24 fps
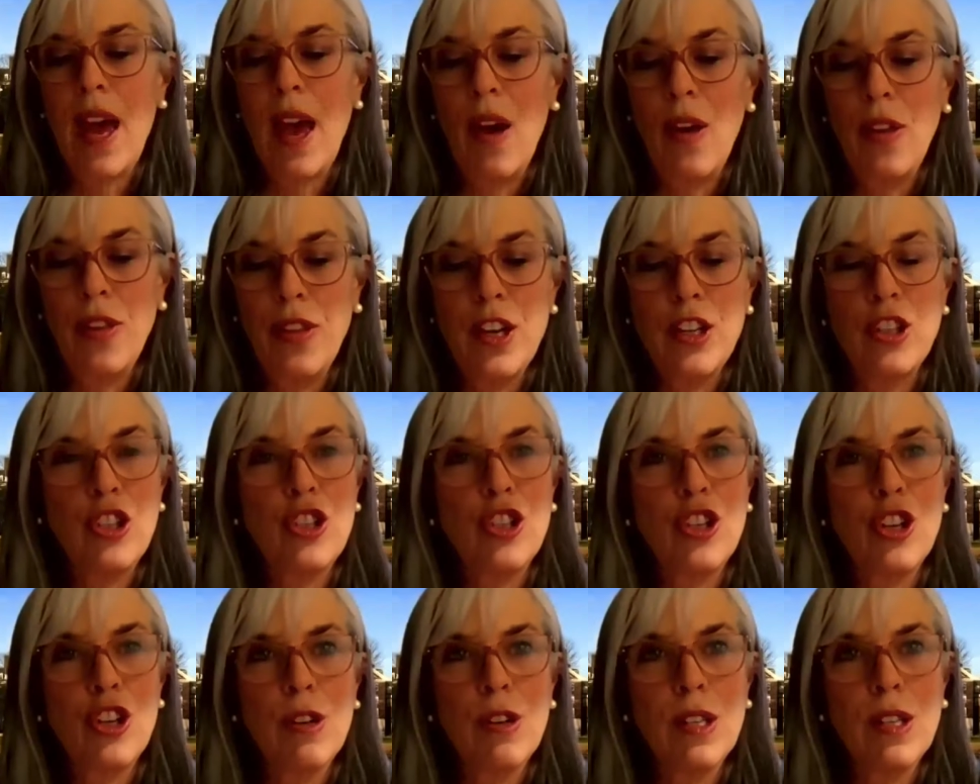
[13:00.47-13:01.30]
health
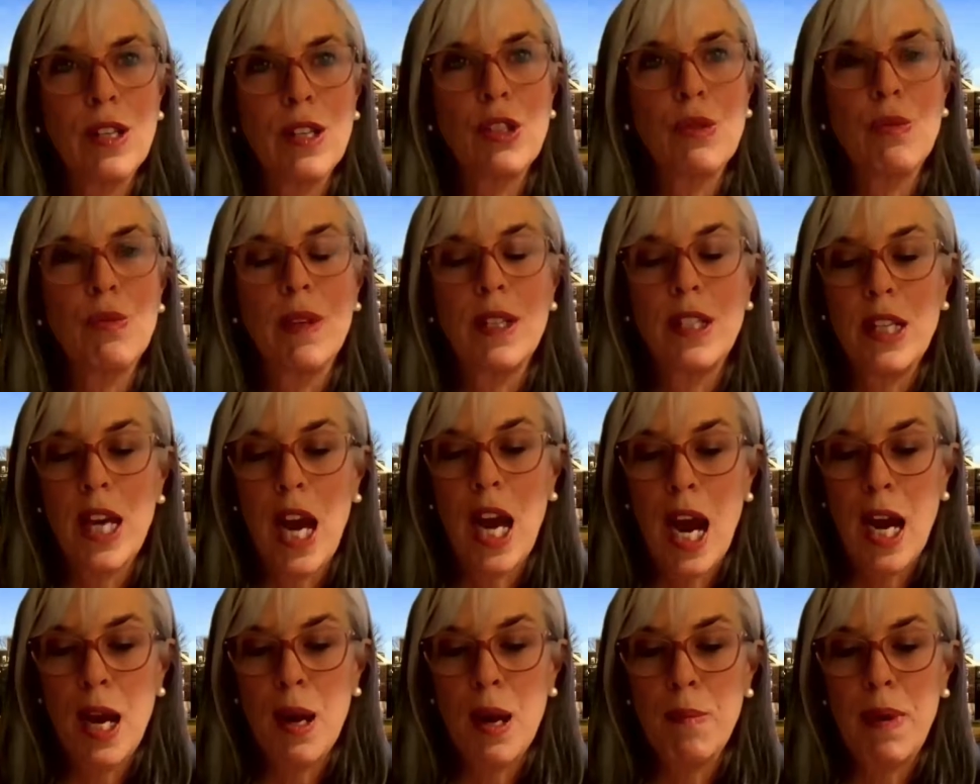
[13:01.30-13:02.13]
insurance,
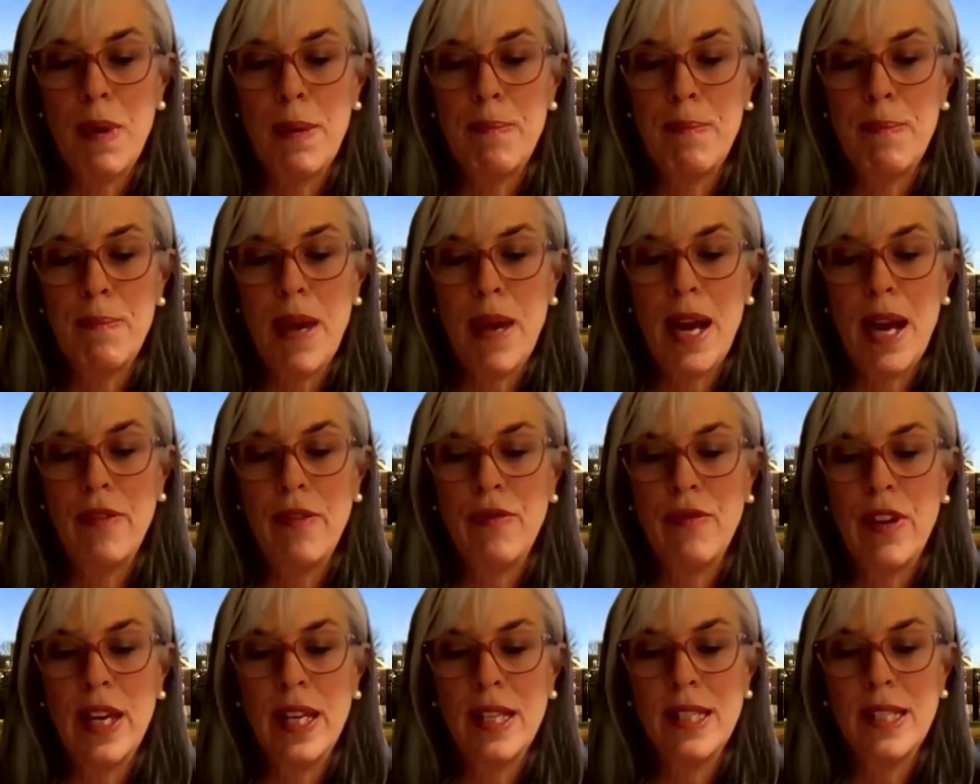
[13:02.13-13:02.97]
retirement
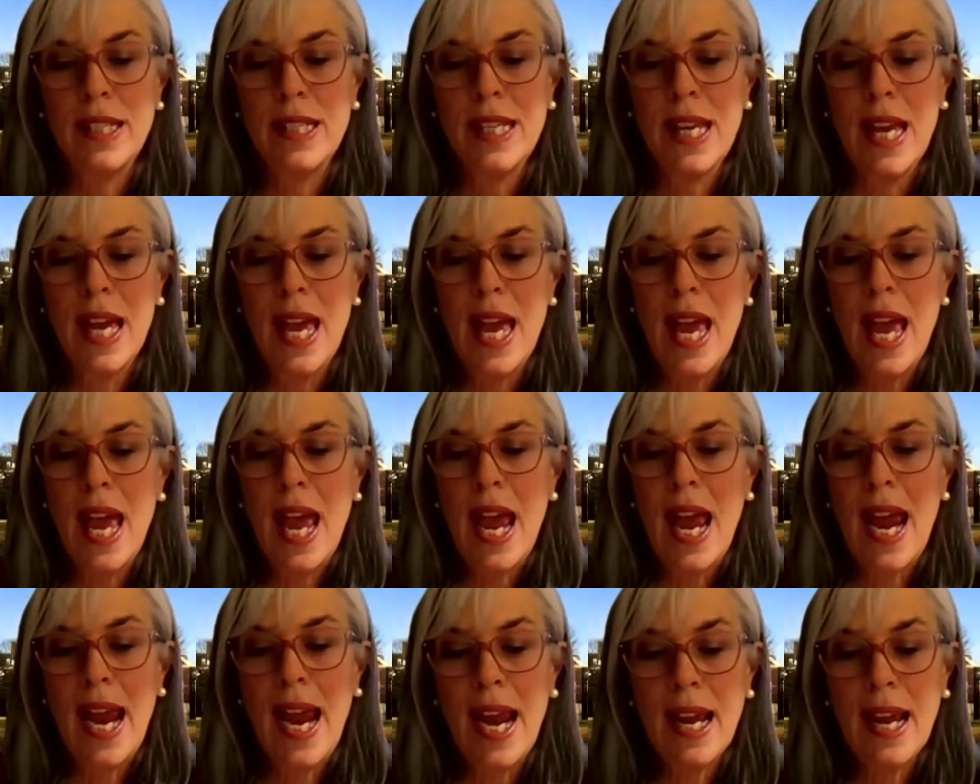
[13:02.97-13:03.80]
benefits,
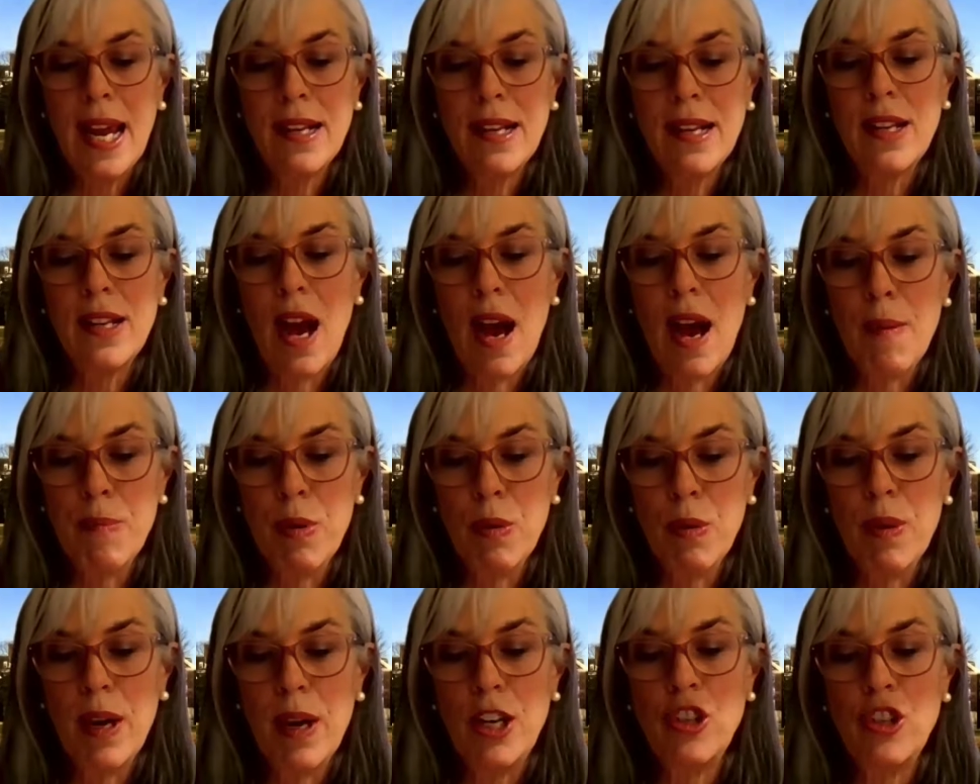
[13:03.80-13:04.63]
and
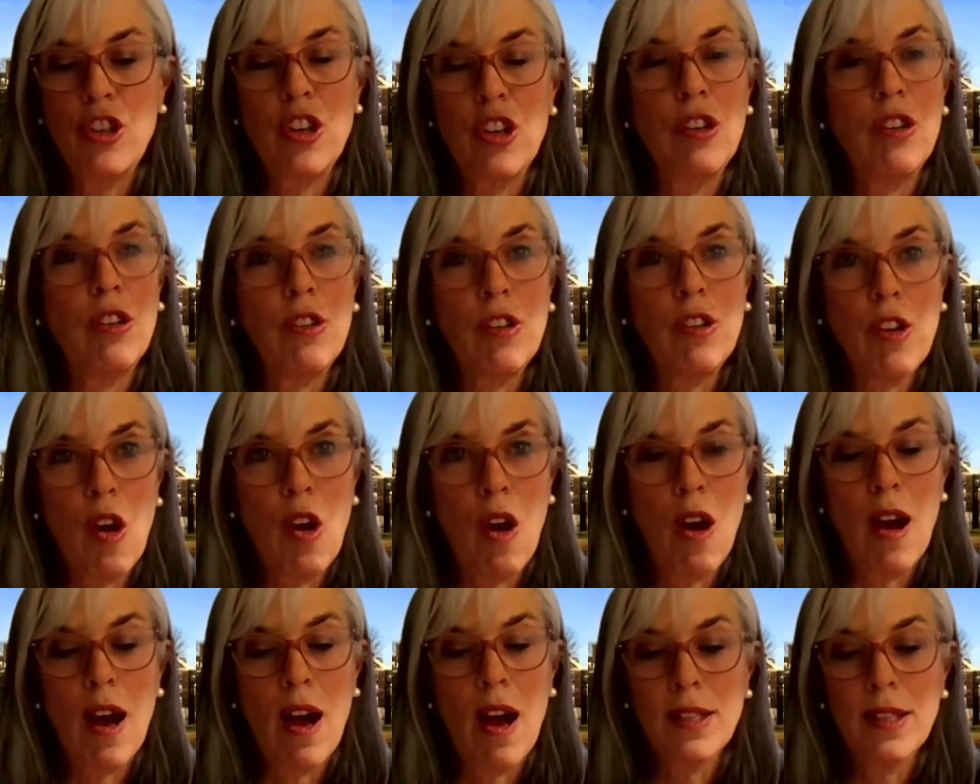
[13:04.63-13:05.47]
operational
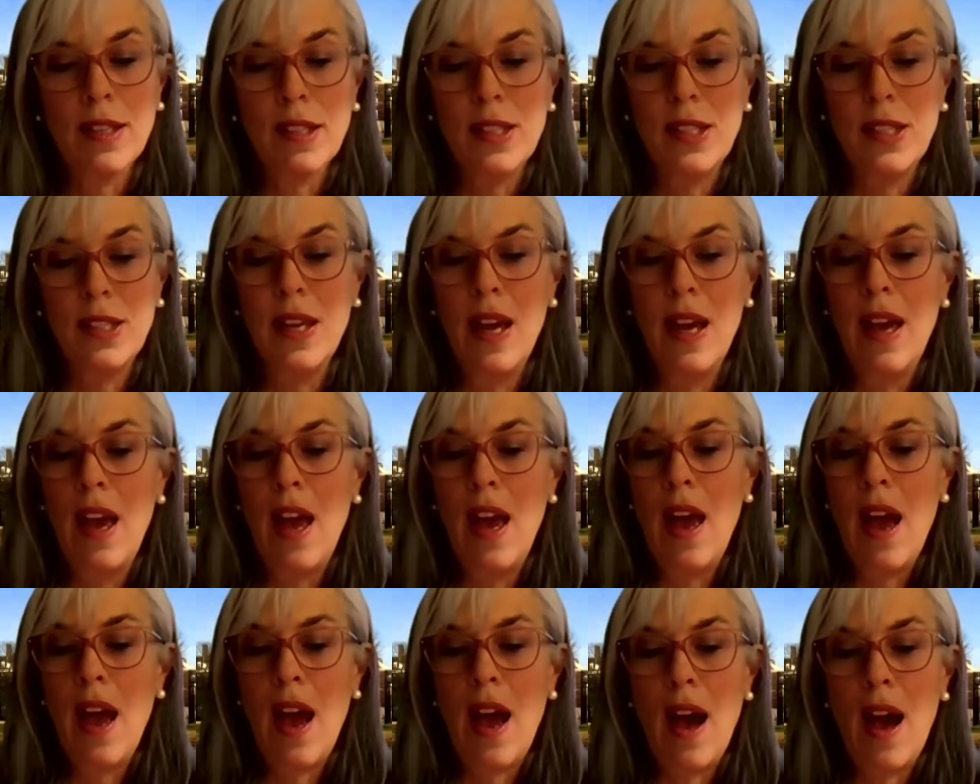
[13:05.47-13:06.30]
costs.
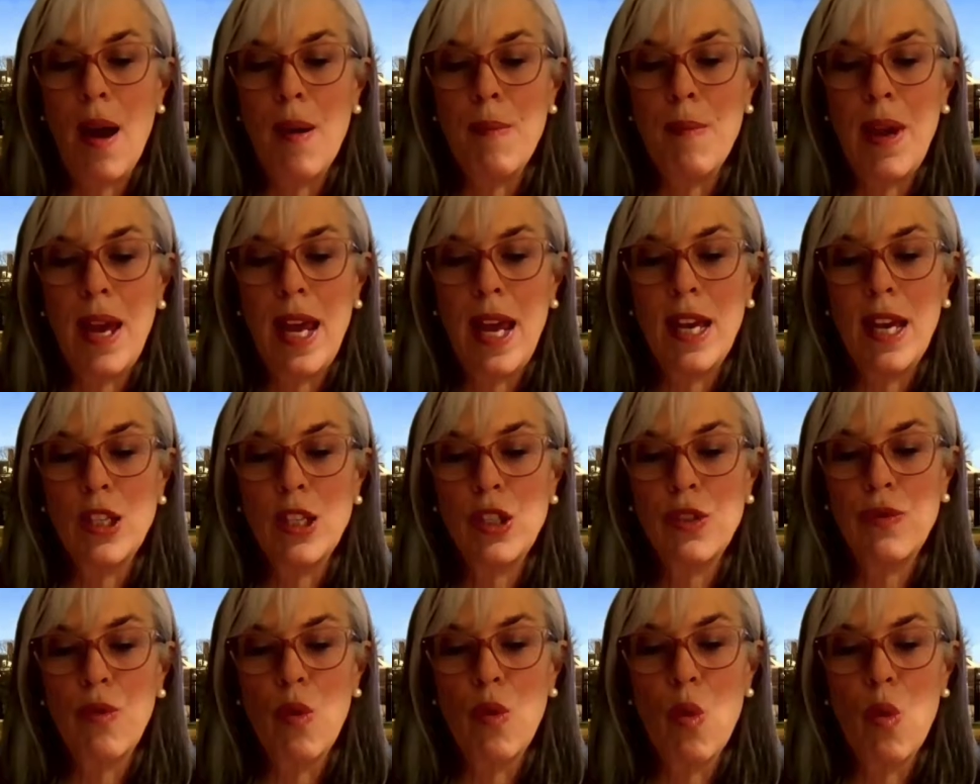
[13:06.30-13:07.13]

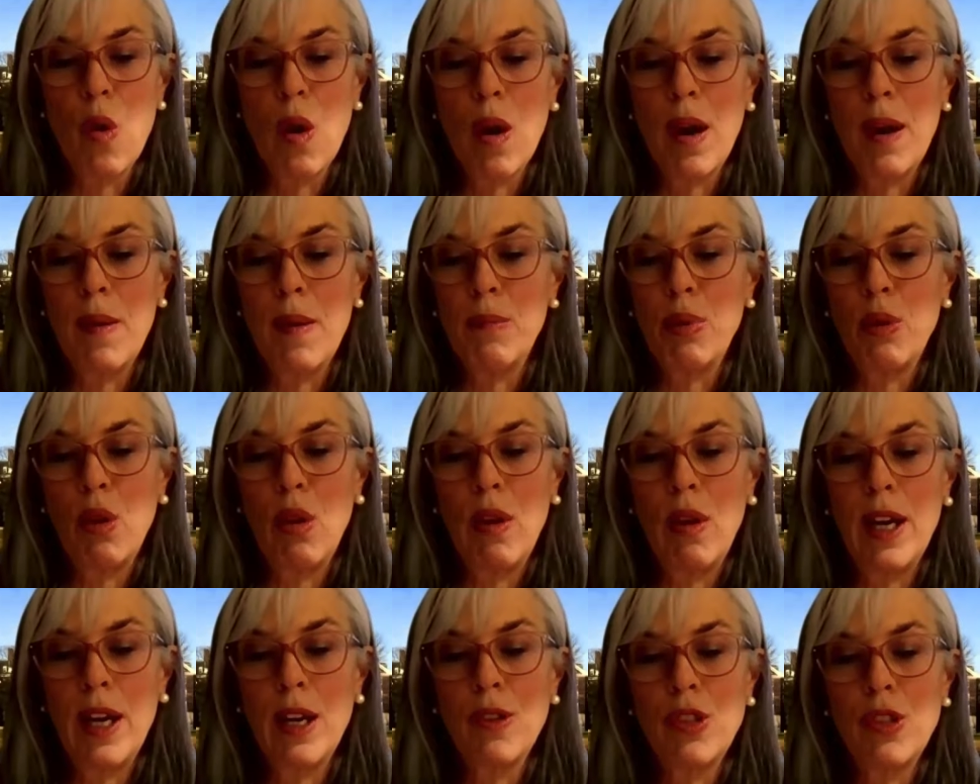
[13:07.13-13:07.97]
It's for
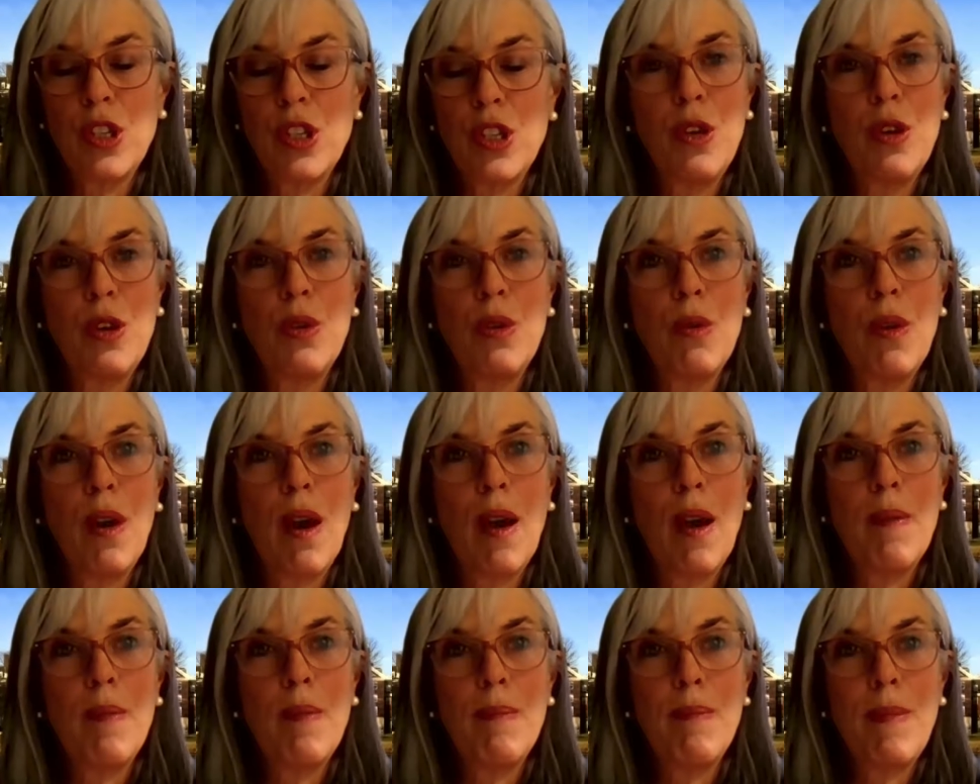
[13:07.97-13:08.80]
employers
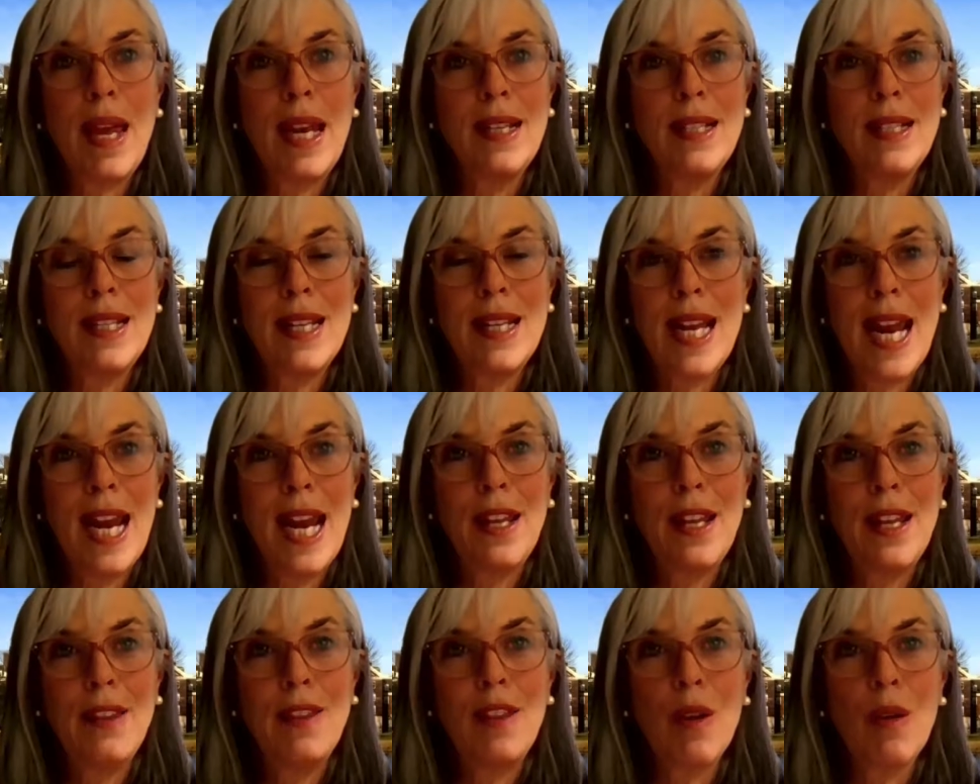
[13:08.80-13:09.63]
who
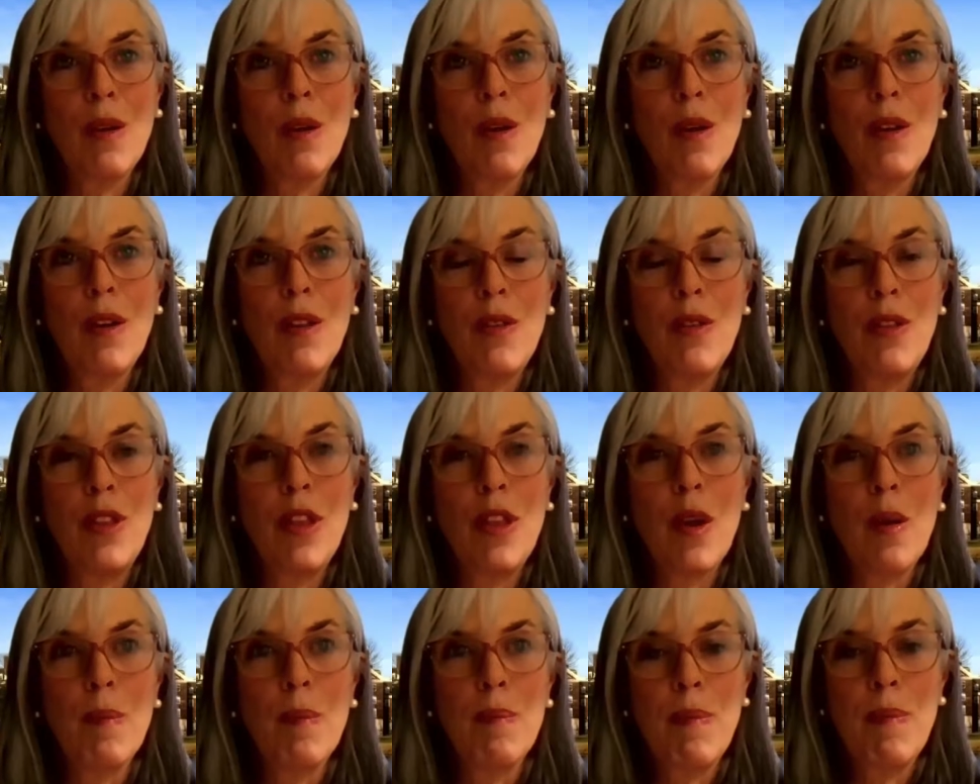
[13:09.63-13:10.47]
maintain
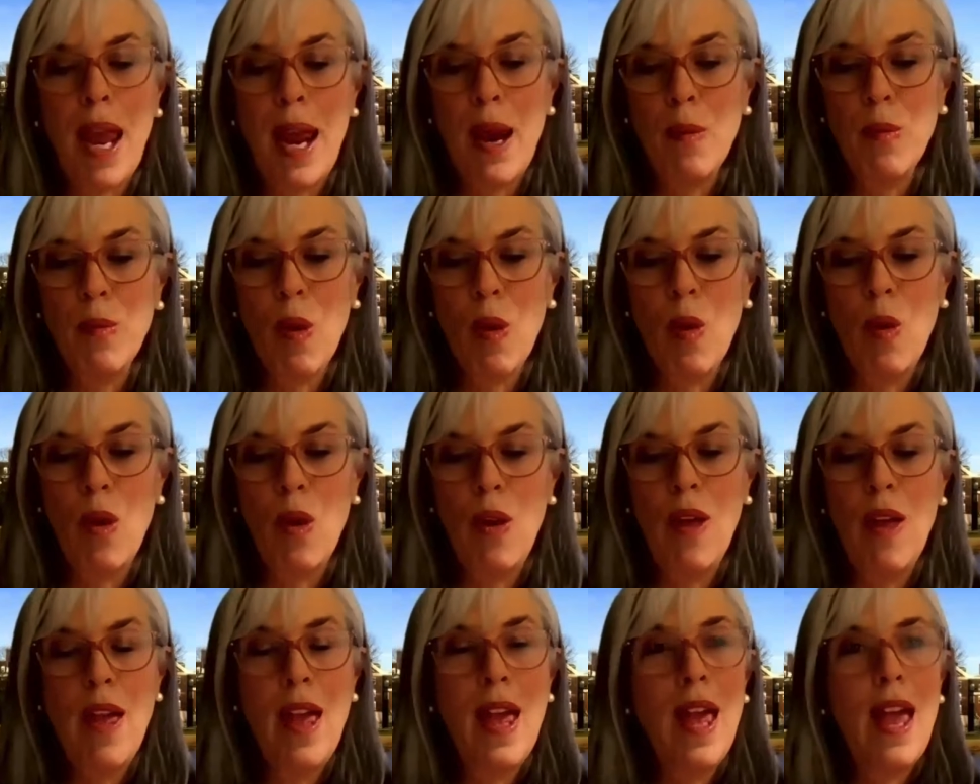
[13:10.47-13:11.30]
their
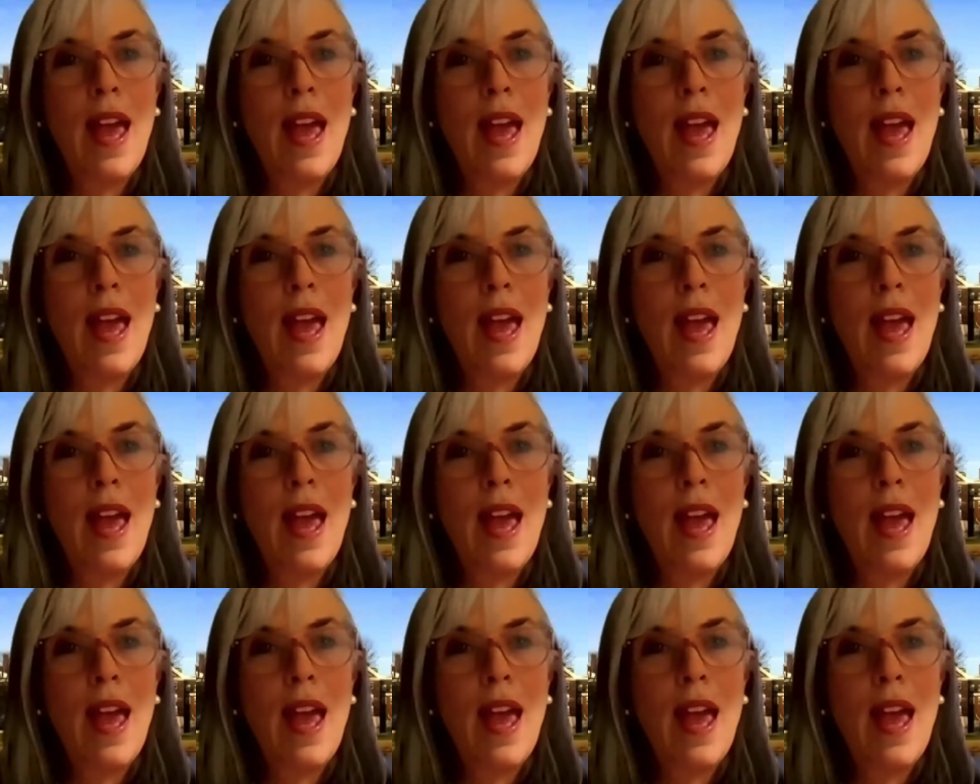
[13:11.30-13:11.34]
payroll.